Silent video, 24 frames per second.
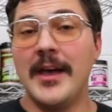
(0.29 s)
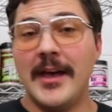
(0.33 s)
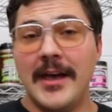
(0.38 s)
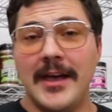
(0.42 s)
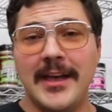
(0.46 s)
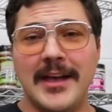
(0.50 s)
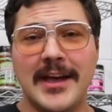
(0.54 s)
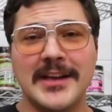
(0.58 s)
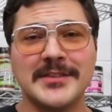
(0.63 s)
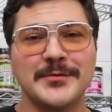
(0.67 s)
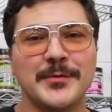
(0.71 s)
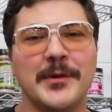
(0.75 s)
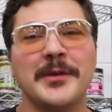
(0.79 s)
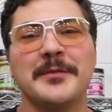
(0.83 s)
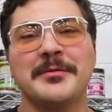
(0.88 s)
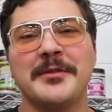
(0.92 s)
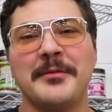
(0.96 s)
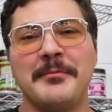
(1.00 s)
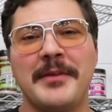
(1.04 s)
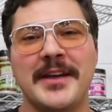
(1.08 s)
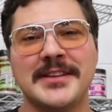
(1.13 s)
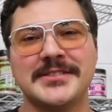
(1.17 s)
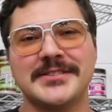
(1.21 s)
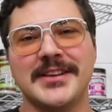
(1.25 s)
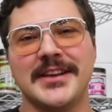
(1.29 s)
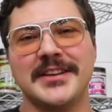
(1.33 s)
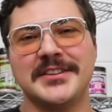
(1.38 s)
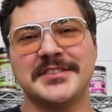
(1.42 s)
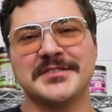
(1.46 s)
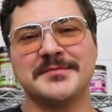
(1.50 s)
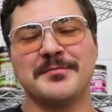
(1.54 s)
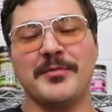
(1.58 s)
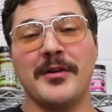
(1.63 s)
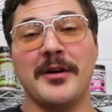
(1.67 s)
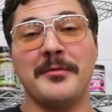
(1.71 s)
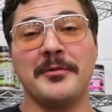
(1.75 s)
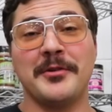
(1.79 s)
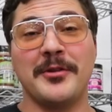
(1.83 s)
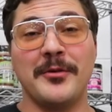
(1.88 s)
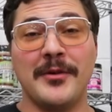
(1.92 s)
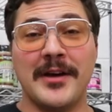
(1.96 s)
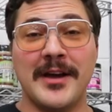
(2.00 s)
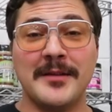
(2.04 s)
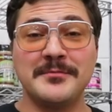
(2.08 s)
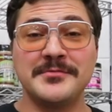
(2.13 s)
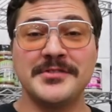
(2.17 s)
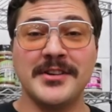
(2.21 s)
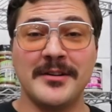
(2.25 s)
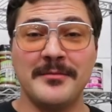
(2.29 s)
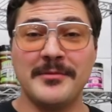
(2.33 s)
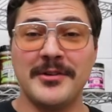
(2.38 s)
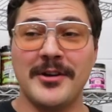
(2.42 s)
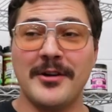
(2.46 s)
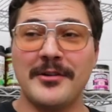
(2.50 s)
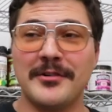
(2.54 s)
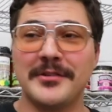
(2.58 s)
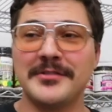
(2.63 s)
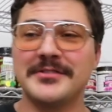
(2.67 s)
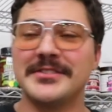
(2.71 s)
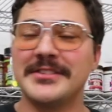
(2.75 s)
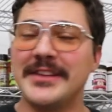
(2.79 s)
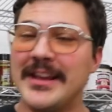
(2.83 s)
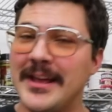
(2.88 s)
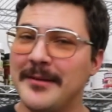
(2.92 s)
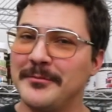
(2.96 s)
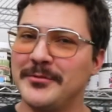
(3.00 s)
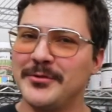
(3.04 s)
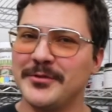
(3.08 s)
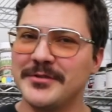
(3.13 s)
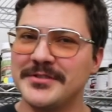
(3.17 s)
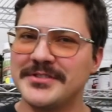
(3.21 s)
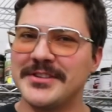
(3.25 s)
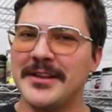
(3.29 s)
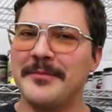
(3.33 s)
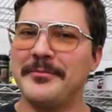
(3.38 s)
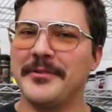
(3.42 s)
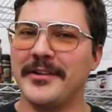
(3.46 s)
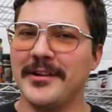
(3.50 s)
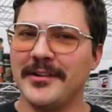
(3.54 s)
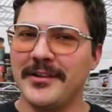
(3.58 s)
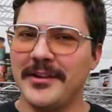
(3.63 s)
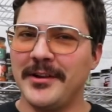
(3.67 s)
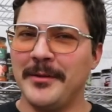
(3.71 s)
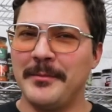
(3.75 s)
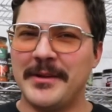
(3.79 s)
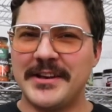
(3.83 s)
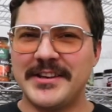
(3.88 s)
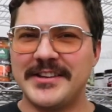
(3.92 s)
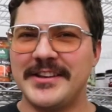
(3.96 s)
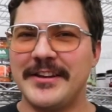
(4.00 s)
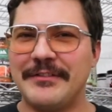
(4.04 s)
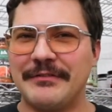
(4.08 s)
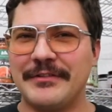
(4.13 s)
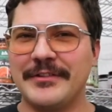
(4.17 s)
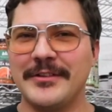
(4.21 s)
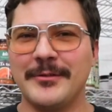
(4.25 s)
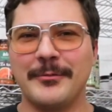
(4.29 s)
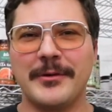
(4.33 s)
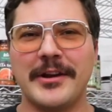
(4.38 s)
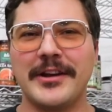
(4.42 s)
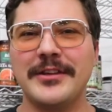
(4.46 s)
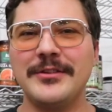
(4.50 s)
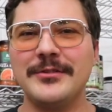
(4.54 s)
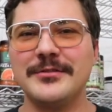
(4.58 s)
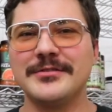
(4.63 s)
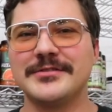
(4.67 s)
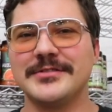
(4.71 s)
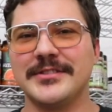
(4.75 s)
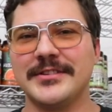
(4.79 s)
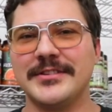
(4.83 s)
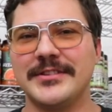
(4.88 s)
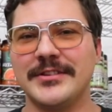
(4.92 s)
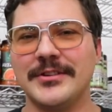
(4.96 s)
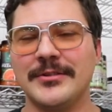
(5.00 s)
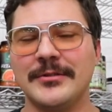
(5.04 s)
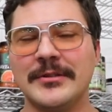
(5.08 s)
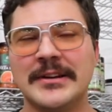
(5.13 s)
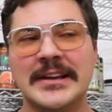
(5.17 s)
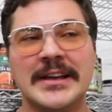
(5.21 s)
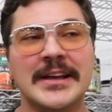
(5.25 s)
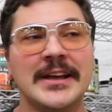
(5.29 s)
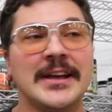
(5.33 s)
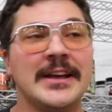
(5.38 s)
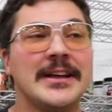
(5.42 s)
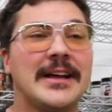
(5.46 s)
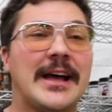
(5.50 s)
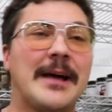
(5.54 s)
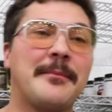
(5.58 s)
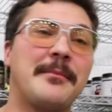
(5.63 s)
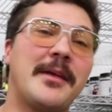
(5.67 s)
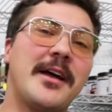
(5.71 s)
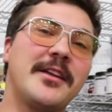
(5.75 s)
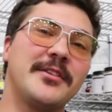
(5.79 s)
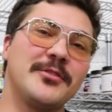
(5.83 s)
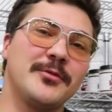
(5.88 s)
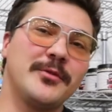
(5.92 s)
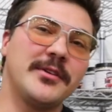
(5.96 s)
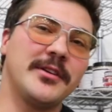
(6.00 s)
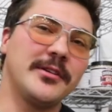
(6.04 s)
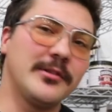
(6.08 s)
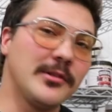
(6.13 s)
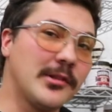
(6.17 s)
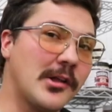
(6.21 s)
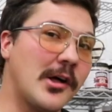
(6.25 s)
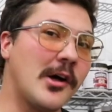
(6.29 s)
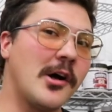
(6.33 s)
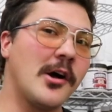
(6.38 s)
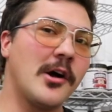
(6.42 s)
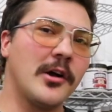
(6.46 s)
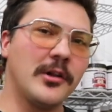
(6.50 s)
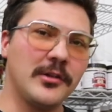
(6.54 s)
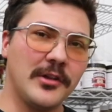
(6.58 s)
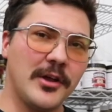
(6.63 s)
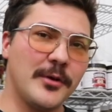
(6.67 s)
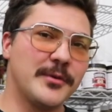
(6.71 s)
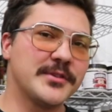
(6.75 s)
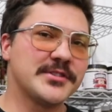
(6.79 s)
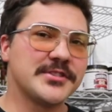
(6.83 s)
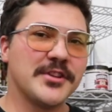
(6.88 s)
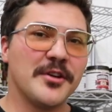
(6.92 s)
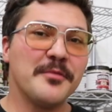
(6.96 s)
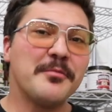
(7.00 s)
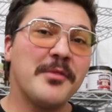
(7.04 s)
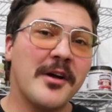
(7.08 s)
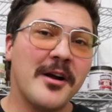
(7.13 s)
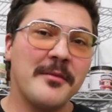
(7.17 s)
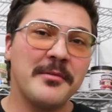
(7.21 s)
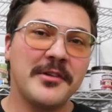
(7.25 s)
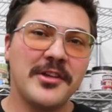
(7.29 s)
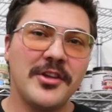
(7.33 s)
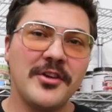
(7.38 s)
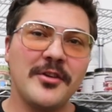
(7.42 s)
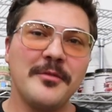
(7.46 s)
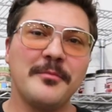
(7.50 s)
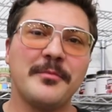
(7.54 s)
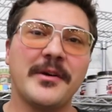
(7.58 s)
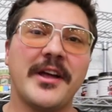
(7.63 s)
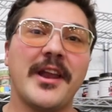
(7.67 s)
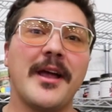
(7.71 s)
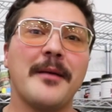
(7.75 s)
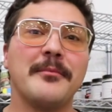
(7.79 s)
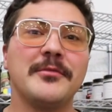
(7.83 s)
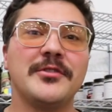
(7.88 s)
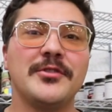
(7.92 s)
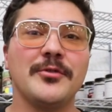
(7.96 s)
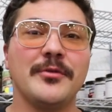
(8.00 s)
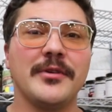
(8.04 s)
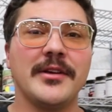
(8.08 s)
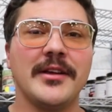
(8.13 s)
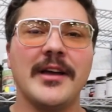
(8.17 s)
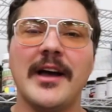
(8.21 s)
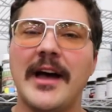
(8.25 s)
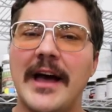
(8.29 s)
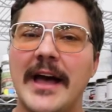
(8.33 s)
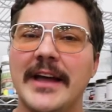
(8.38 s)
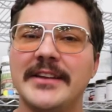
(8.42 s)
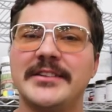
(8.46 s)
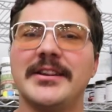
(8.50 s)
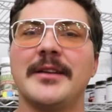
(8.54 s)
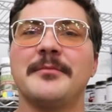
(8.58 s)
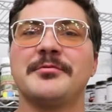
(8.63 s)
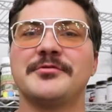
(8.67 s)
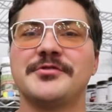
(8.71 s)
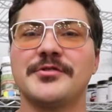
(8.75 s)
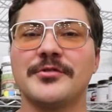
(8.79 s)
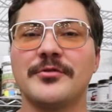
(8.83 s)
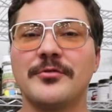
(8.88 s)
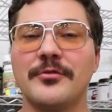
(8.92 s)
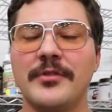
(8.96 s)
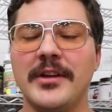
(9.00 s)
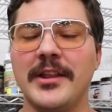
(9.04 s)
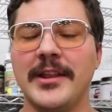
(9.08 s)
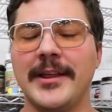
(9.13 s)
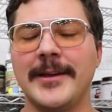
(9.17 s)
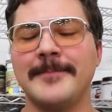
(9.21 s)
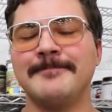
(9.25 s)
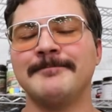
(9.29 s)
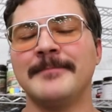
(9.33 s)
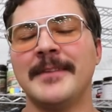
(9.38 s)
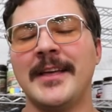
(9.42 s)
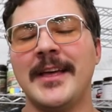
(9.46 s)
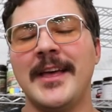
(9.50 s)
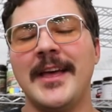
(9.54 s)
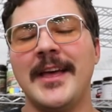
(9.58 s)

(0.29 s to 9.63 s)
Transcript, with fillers: Hey guys, welcome to Mad Scientist Barbecue. I'm Jeremy Yoder. Today I'm doing something a little bit different than what I usually do. I'm not doing long, low and slow barbecue, but I'm doing high temperature grilling